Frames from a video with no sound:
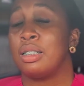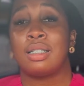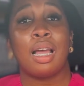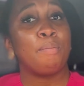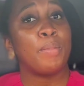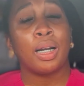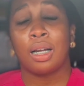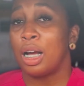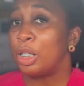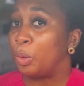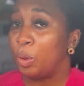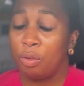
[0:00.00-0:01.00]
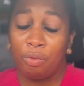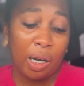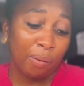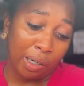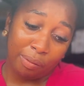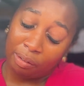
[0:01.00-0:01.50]
Take birth control
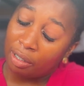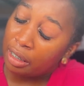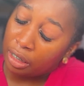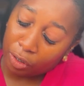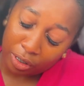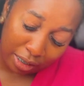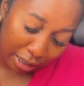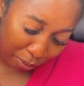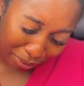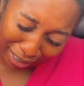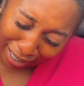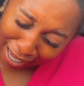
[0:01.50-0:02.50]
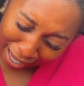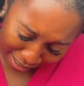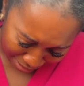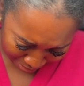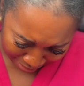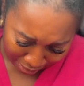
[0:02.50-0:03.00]
very seriously,
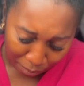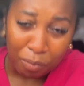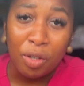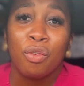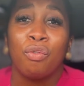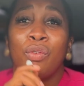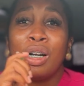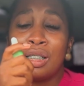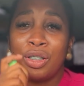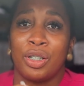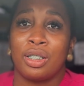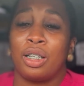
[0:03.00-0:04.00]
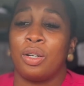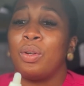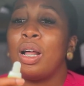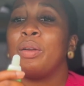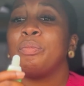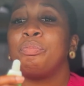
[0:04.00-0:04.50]
okay? Very seriously.
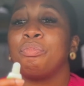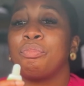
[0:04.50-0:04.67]
Hold on.